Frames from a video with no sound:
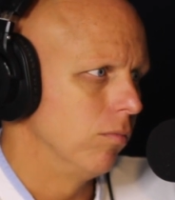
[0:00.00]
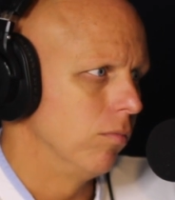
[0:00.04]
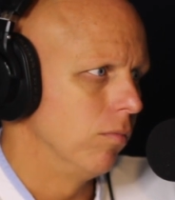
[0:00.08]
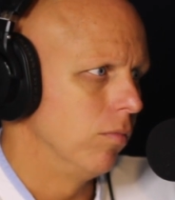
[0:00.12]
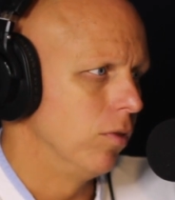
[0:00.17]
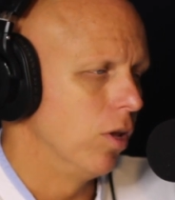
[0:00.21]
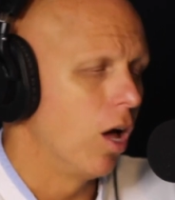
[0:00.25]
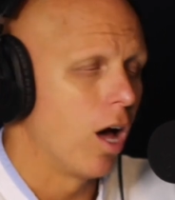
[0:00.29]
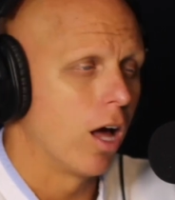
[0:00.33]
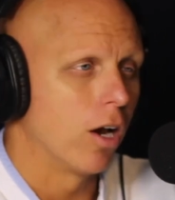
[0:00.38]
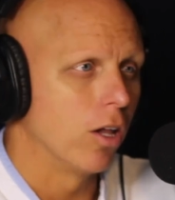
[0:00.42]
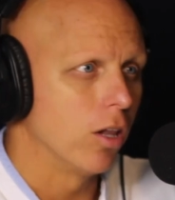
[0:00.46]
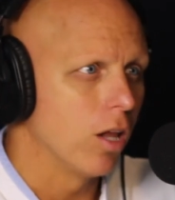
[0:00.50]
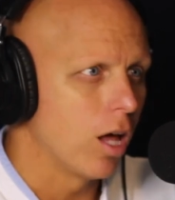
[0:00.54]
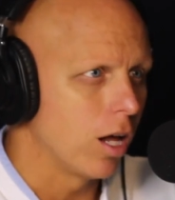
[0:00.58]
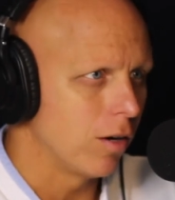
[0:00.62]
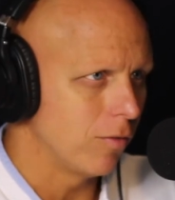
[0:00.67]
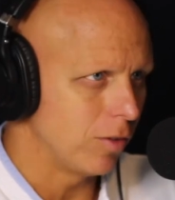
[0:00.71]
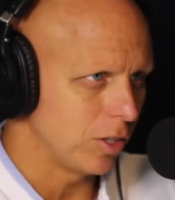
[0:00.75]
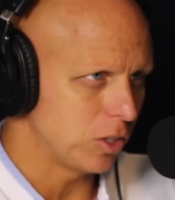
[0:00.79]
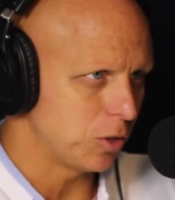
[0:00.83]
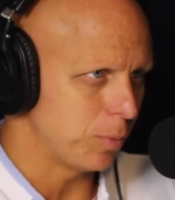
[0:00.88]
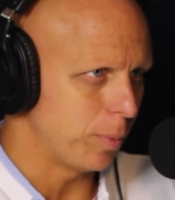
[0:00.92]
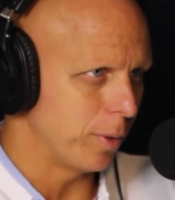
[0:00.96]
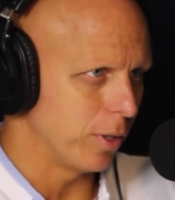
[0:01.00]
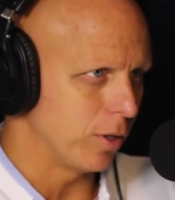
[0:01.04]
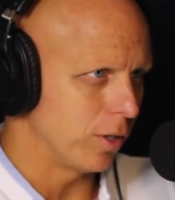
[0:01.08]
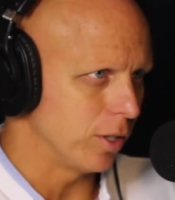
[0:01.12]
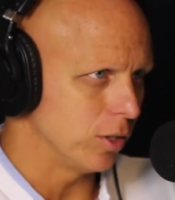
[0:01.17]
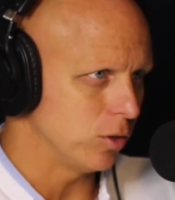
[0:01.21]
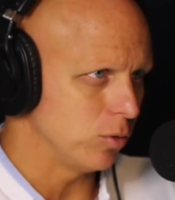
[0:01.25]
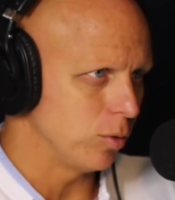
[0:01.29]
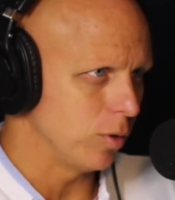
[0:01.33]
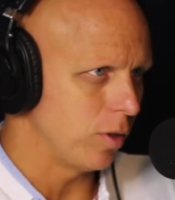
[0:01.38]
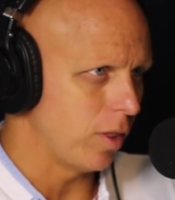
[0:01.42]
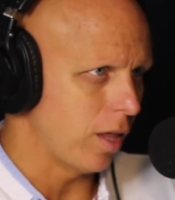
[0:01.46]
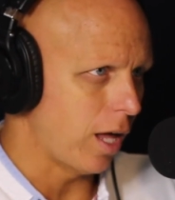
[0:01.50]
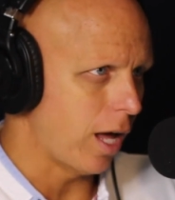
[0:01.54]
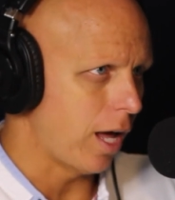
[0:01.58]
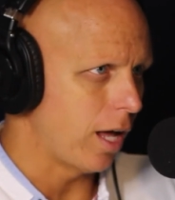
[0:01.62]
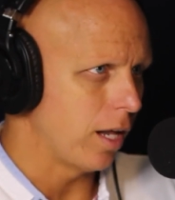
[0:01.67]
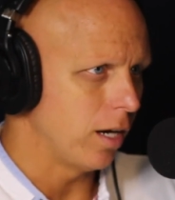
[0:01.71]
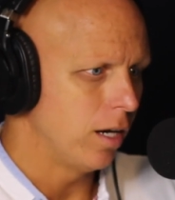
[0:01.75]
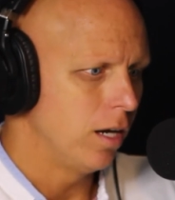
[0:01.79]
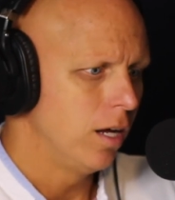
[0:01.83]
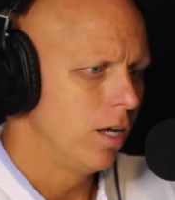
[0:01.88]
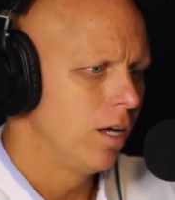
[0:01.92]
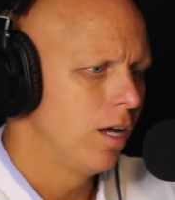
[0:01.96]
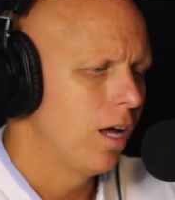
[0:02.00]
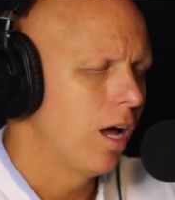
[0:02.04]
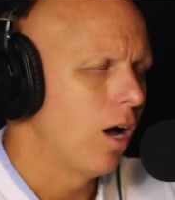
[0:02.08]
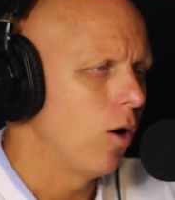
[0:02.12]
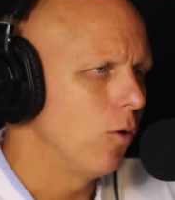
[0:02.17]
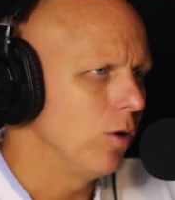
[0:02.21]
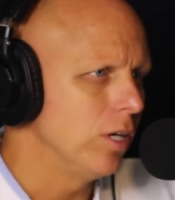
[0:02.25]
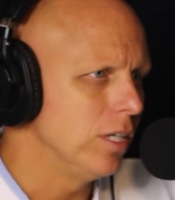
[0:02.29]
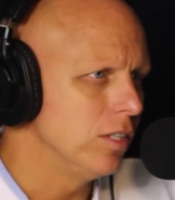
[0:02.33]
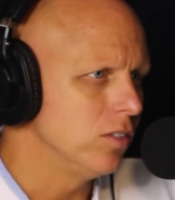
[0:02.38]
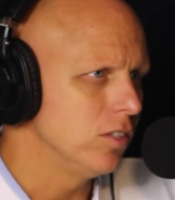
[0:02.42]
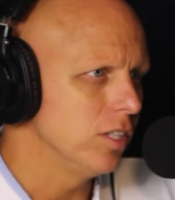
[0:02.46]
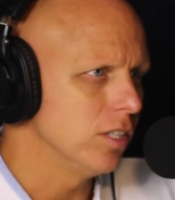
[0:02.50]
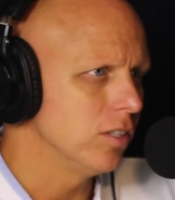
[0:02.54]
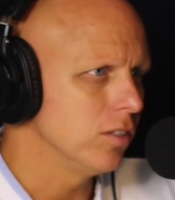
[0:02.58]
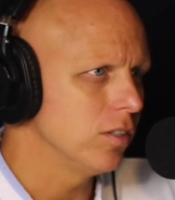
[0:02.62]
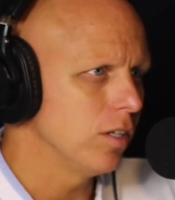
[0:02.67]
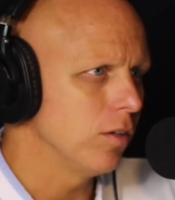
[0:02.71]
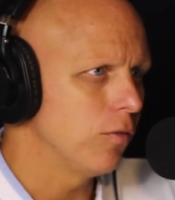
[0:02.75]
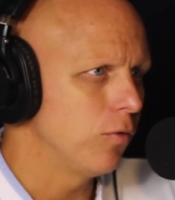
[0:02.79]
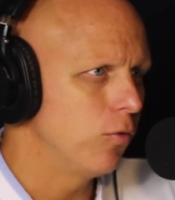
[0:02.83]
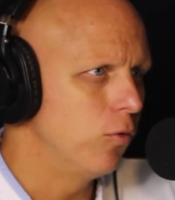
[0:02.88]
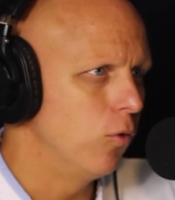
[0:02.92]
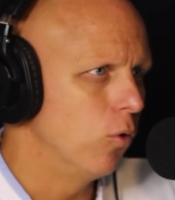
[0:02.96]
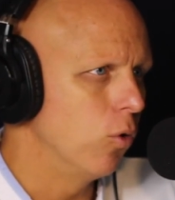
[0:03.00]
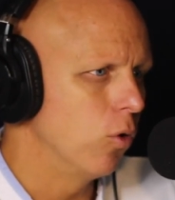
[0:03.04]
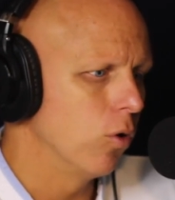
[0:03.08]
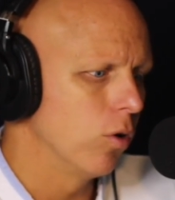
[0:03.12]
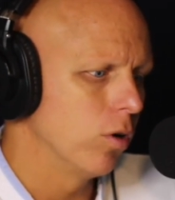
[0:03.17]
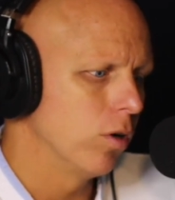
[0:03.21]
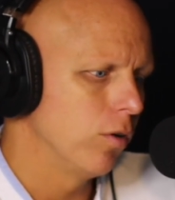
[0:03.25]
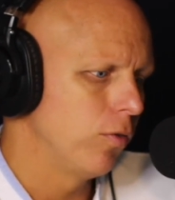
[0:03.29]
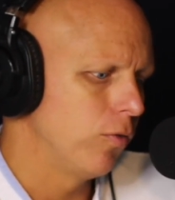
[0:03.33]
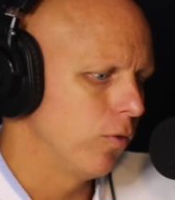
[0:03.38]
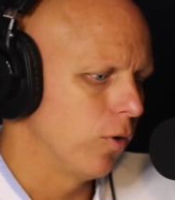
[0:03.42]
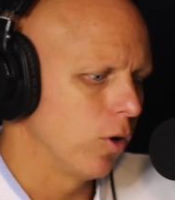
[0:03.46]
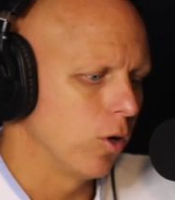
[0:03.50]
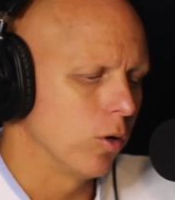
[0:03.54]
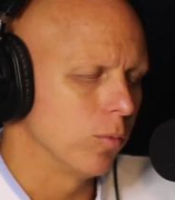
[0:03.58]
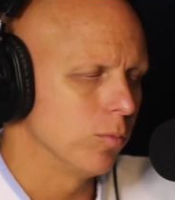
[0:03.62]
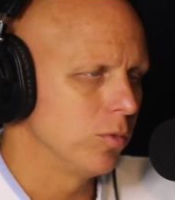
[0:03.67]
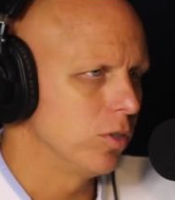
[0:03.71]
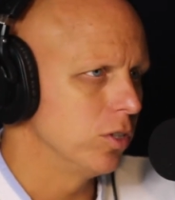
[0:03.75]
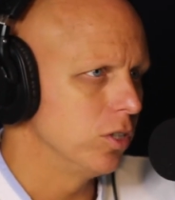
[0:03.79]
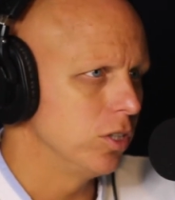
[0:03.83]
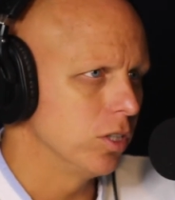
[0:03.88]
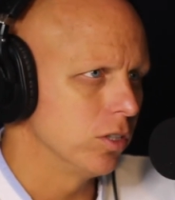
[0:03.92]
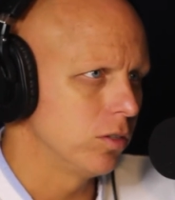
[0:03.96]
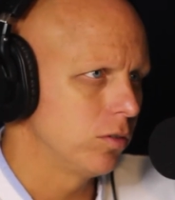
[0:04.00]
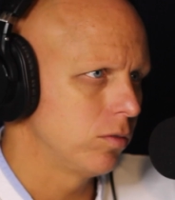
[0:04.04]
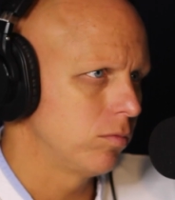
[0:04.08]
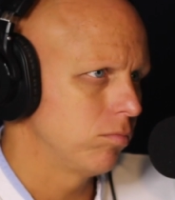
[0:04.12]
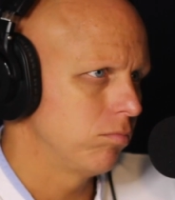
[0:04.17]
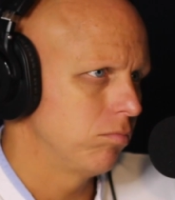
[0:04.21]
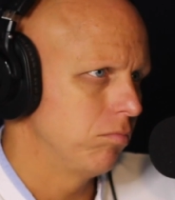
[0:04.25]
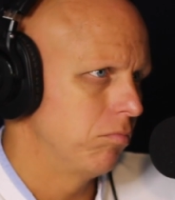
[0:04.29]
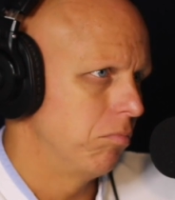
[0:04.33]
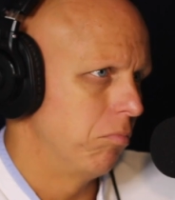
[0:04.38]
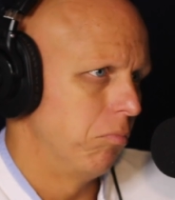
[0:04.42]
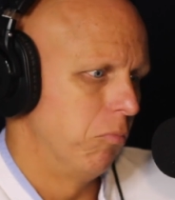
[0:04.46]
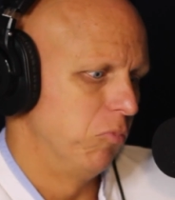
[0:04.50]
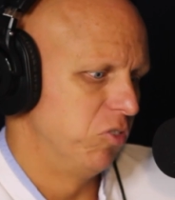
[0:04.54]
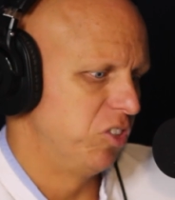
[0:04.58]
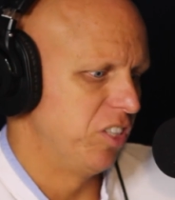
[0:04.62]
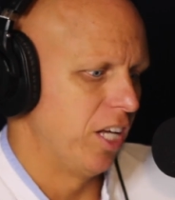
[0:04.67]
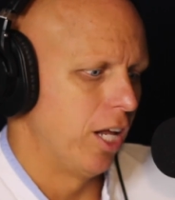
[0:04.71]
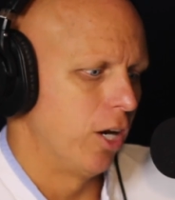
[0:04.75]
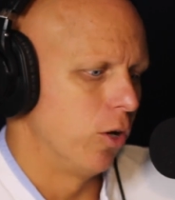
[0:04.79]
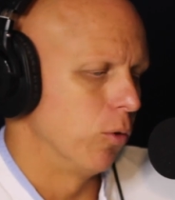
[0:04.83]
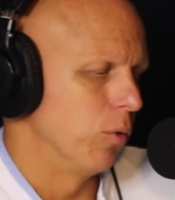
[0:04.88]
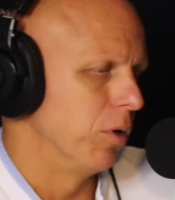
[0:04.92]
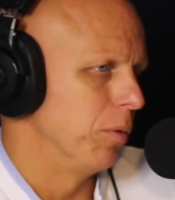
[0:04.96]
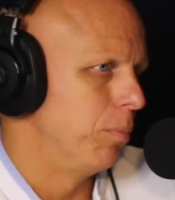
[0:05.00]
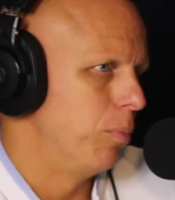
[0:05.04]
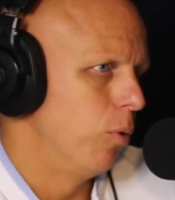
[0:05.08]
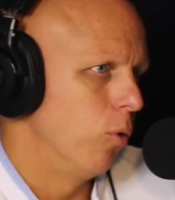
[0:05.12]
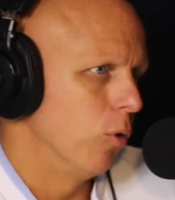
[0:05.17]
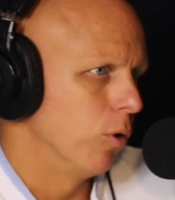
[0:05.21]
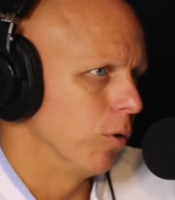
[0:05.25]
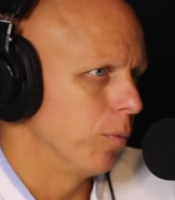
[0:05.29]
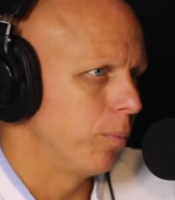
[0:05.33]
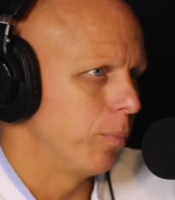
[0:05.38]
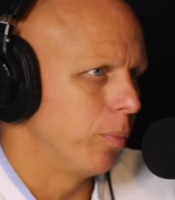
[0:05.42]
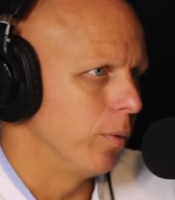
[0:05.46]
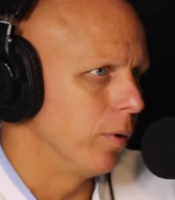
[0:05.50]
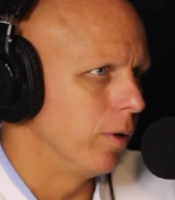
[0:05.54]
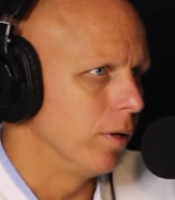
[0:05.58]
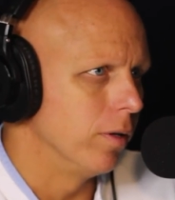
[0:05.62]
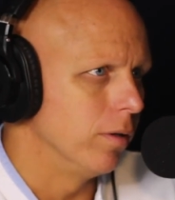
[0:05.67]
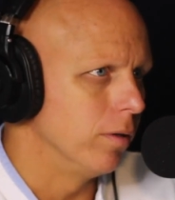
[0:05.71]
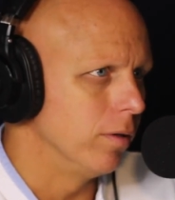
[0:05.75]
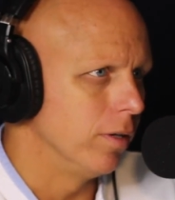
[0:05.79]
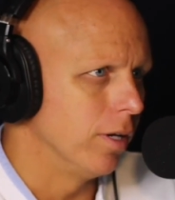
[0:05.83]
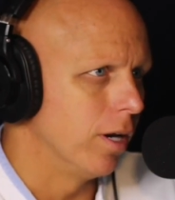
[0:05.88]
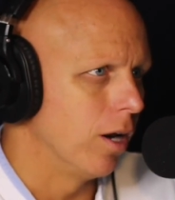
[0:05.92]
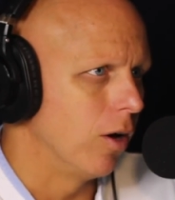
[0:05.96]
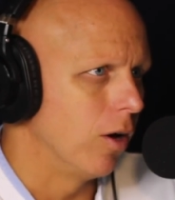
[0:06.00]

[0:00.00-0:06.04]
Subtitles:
not a lot of experience with that, how easy is it for a firm to just send a report, but,